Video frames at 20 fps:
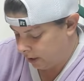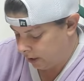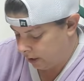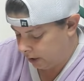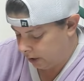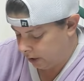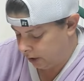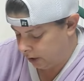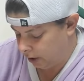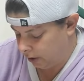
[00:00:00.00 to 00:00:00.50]

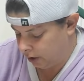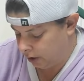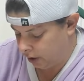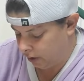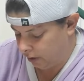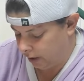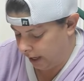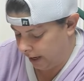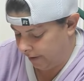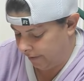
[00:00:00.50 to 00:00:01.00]
So
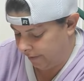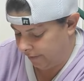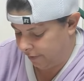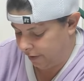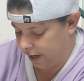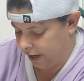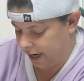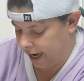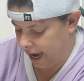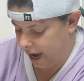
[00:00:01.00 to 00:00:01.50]
don't, like,
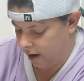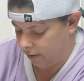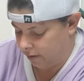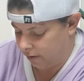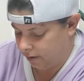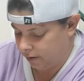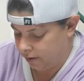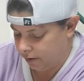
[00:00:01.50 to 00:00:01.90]
freak out.